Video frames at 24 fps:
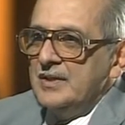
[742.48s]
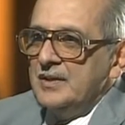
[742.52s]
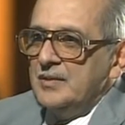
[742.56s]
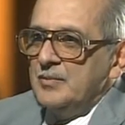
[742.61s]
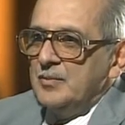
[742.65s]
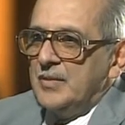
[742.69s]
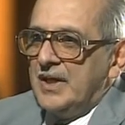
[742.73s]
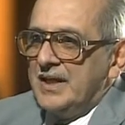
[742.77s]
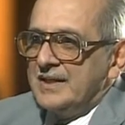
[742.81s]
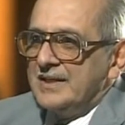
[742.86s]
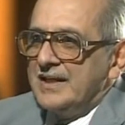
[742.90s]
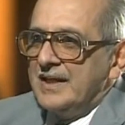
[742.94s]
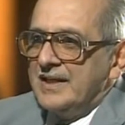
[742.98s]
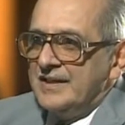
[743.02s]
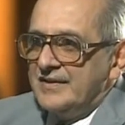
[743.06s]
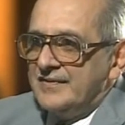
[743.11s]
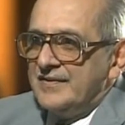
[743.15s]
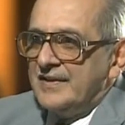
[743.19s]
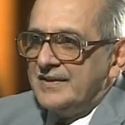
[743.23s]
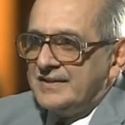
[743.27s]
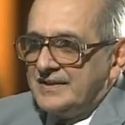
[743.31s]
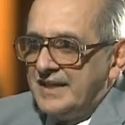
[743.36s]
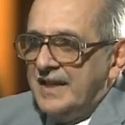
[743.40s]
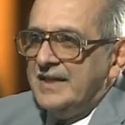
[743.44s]
But there
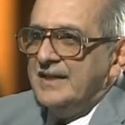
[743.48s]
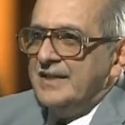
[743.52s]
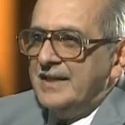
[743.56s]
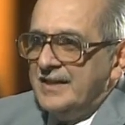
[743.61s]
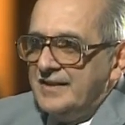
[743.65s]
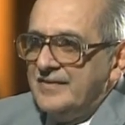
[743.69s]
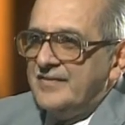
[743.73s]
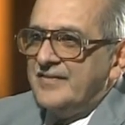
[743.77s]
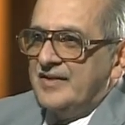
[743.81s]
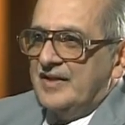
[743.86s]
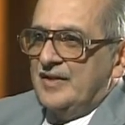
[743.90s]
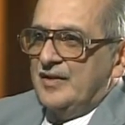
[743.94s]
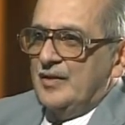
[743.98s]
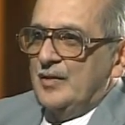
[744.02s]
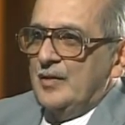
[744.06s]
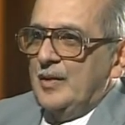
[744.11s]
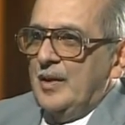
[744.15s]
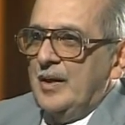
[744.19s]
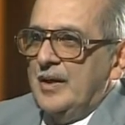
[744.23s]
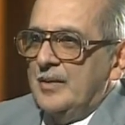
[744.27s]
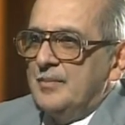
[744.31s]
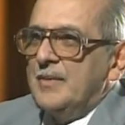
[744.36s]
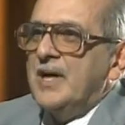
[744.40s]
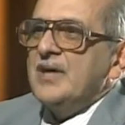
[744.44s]
is a tendency
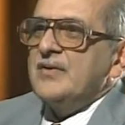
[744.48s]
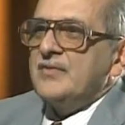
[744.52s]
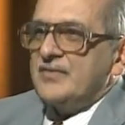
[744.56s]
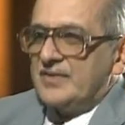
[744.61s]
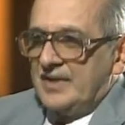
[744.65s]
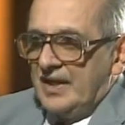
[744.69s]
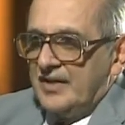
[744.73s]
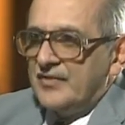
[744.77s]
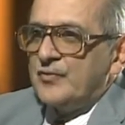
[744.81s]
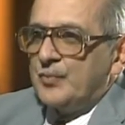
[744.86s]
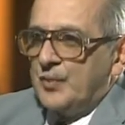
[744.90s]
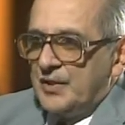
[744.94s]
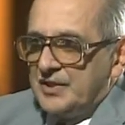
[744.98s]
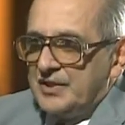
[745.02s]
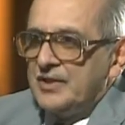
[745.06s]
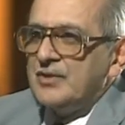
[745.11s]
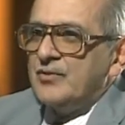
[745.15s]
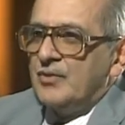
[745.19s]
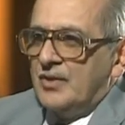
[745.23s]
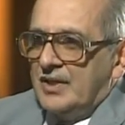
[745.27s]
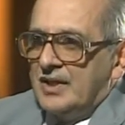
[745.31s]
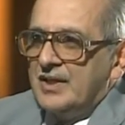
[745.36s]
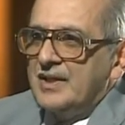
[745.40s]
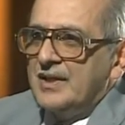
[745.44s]
amongst us
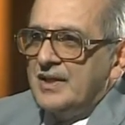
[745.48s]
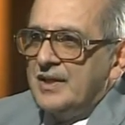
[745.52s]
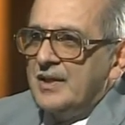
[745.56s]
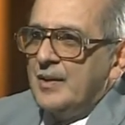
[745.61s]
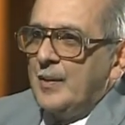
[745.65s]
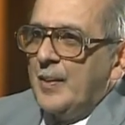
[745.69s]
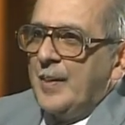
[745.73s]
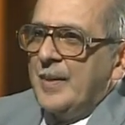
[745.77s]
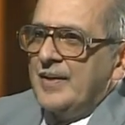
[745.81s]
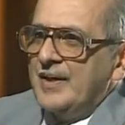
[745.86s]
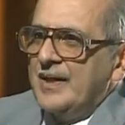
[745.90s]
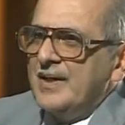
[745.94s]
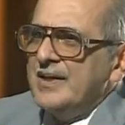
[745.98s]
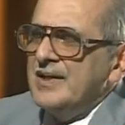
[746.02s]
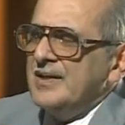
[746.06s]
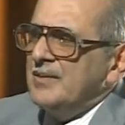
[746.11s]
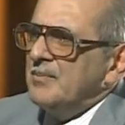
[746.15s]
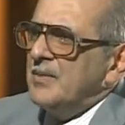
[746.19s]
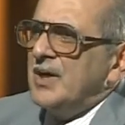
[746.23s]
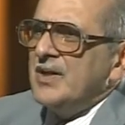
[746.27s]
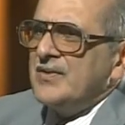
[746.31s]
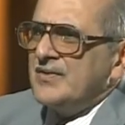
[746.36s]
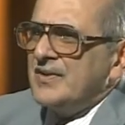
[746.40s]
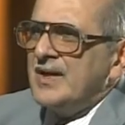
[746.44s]
particularly, and
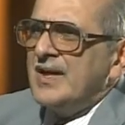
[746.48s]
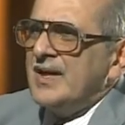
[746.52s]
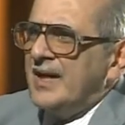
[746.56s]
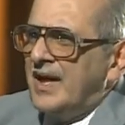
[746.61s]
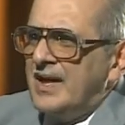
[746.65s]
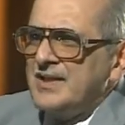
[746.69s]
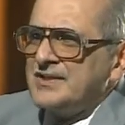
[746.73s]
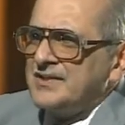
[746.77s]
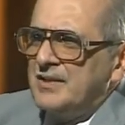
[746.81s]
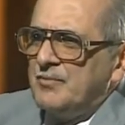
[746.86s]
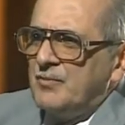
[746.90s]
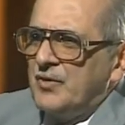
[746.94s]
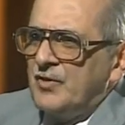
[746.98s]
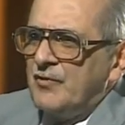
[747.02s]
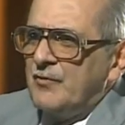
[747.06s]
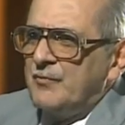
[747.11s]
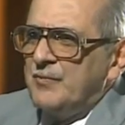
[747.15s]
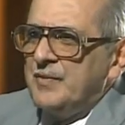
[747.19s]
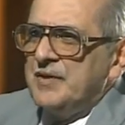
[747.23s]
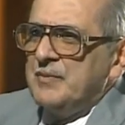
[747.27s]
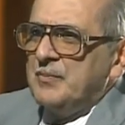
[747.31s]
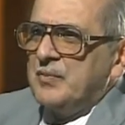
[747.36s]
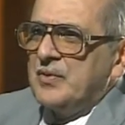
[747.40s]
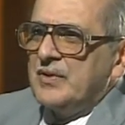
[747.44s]
amongst a large number
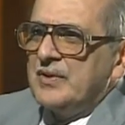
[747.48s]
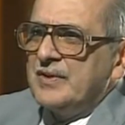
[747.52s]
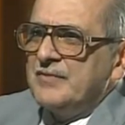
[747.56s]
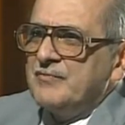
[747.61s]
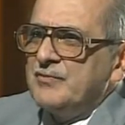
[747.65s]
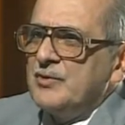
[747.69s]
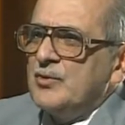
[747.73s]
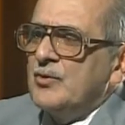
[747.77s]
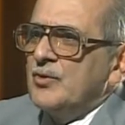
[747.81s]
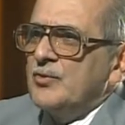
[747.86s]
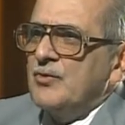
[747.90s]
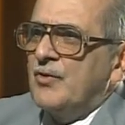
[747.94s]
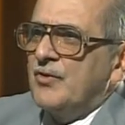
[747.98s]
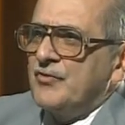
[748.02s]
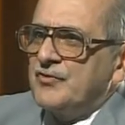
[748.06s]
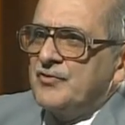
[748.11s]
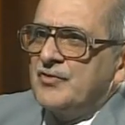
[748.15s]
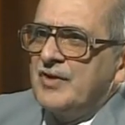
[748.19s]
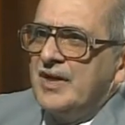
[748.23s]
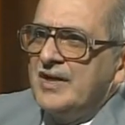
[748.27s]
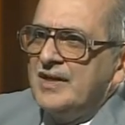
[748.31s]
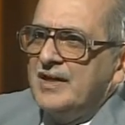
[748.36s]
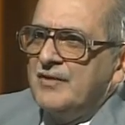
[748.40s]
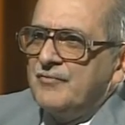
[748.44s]
of people. If you go to
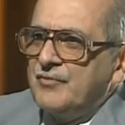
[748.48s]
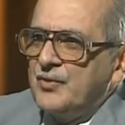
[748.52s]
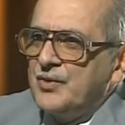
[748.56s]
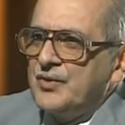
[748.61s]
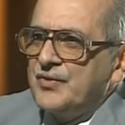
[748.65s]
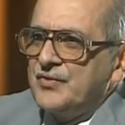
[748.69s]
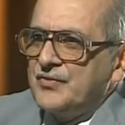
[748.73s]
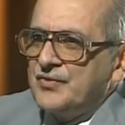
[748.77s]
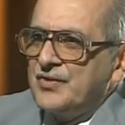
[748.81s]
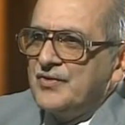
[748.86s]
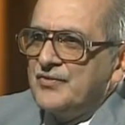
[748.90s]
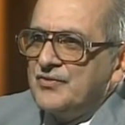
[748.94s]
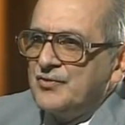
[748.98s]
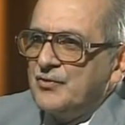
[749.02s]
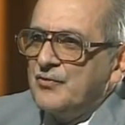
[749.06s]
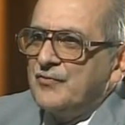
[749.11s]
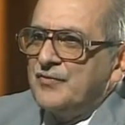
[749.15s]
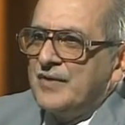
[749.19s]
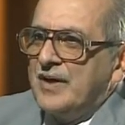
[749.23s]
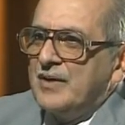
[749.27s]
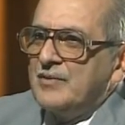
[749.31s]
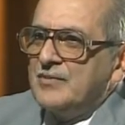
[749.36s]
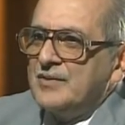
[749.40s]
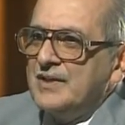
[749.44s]
Australia, for instance, you
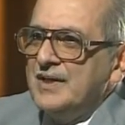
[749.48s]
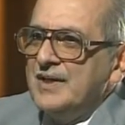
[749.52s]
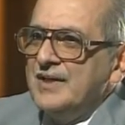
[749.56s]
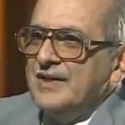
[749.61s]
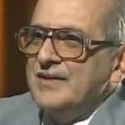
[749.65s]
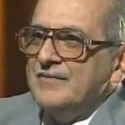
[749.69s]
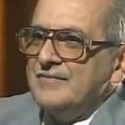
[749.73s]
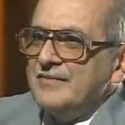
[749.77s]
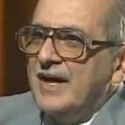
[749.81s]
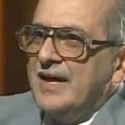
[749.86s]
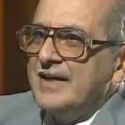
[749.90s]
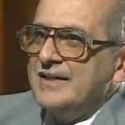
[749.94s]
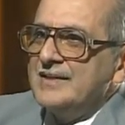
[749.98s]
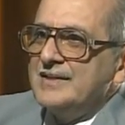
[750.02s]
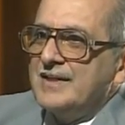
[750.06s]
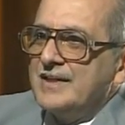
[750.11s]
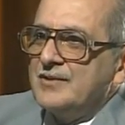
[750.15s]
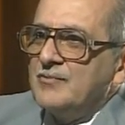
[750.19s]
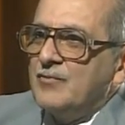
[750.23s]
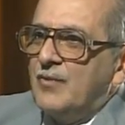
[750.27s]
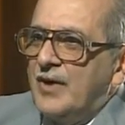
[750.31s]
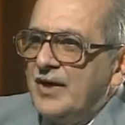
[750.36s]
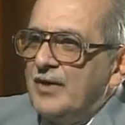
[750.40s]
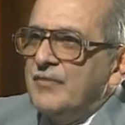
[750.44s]
find
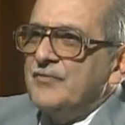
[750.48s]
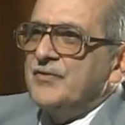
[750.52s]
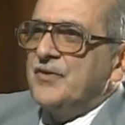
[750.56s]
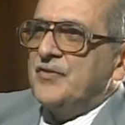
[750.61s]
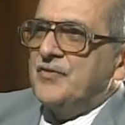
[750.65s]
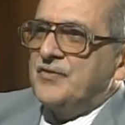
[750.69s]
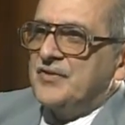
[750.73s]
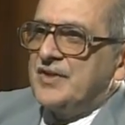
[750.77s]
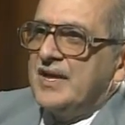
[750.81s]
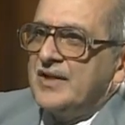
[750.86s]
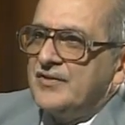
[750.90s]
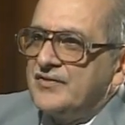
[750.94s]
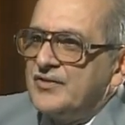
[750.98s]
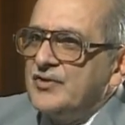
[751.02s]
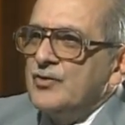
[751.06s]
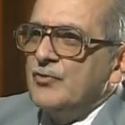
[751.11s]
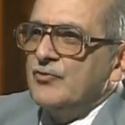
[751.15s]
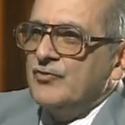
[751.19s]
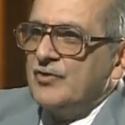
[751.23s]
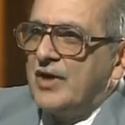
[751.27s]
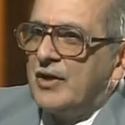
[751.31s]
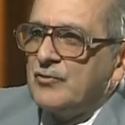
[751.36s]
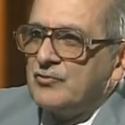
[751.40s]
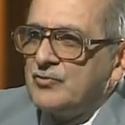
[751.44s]
that one of the states, New
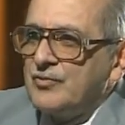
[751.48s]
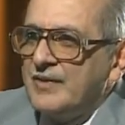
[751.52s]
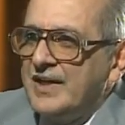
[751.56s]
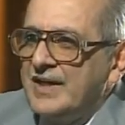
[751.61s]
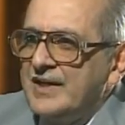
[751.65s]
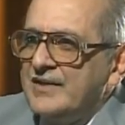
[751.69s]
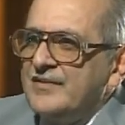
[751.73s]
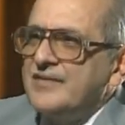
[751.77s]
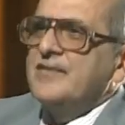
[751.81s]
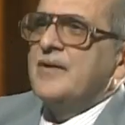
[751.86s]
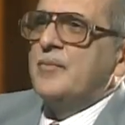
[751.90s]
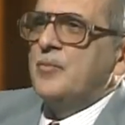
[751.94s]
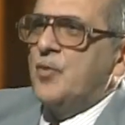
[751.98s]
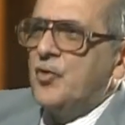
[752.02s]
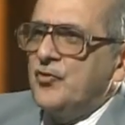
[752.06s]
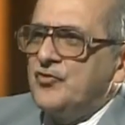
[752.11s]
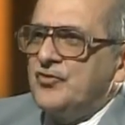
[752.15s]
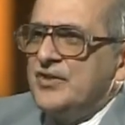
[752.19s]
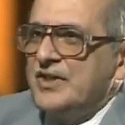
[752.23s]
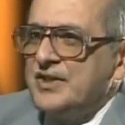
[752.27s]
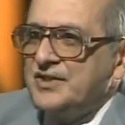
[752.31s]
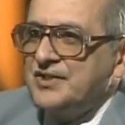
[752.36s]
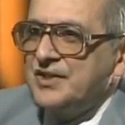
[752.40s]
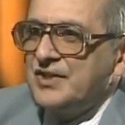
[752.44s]
South Wales, is the
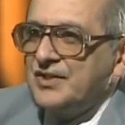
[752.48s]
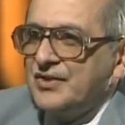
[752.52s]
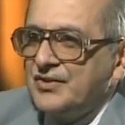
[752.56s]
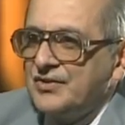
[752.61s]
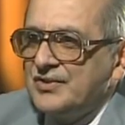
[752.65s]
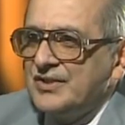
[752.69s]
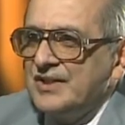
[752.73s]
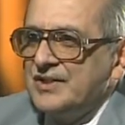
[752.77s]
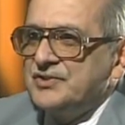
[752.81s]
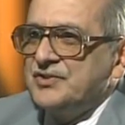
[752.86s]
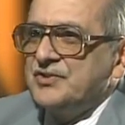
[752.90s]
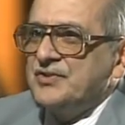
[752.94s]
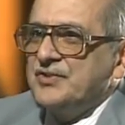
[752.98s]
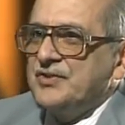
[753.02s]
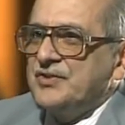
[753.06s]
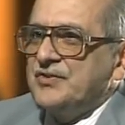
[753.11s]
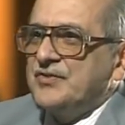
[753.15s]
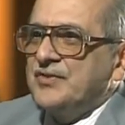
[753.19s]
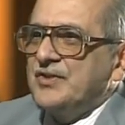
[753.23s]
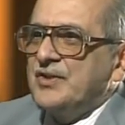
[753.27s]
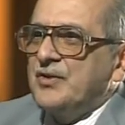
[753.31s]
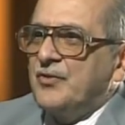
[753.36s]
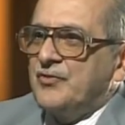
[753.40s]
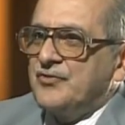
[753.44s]
most
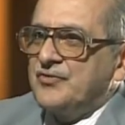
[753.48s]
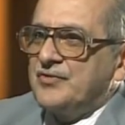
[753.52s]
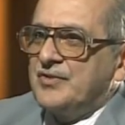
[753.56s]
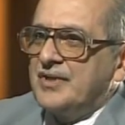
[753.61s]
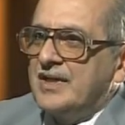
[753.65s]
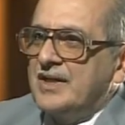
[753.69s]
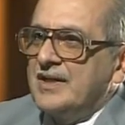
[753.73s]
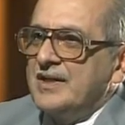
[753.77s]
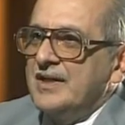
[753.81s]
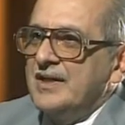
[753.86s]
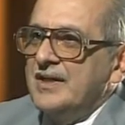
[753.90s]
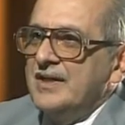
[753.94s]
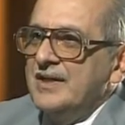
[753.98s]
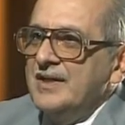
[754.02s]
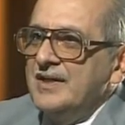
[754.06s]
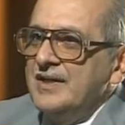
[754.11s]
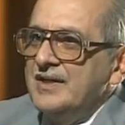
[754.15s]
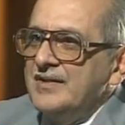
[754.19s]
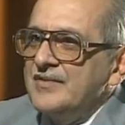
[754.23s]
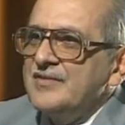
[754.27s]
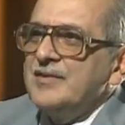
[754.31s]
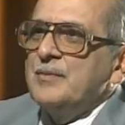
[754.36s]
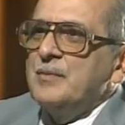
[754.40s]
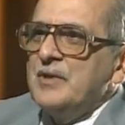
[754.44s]
litigious in Australia.
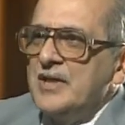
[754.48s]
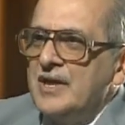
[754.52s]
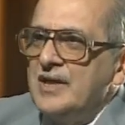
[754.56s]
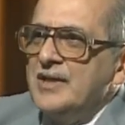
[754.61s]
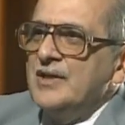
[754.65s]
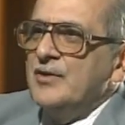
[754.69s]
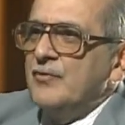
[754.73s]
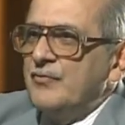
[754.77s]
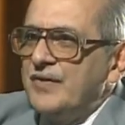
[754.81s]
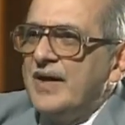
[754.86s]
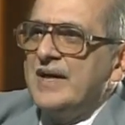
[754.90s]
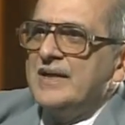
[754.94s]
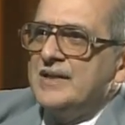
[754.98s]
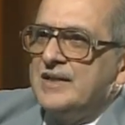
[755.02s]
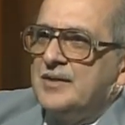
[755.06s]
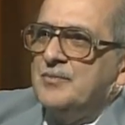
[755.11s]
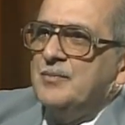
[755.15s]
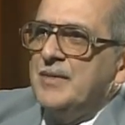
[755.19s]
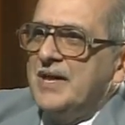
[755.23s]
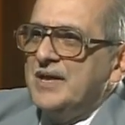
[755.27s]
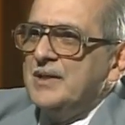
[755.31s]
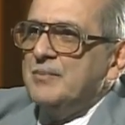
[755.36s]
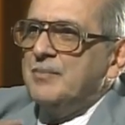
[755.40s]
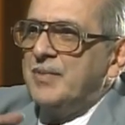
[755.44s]
Similarly, you find
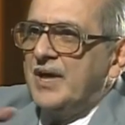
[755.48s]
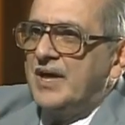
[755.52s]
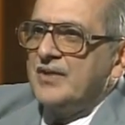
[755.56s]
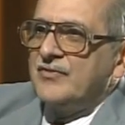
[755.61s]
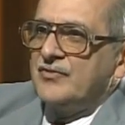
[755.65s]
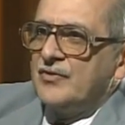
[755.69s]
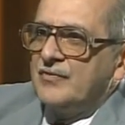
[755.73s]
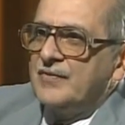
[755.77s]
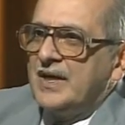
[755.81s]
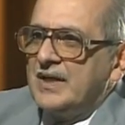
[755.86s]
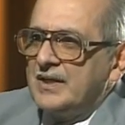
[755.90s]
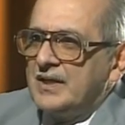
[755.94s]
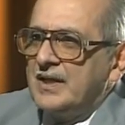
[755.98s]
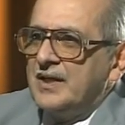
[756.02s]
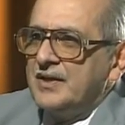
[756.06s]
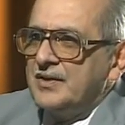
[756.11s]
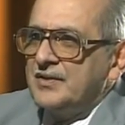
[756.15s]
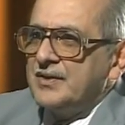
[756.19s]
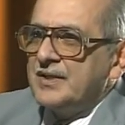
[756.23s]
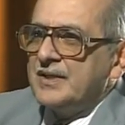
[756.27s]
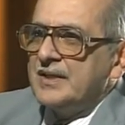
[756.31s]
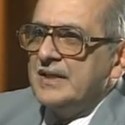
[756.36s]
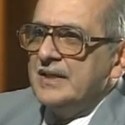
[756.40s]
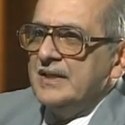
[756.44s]
in many parts of our
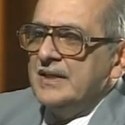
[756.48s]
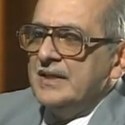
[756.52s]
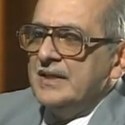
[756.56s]
country.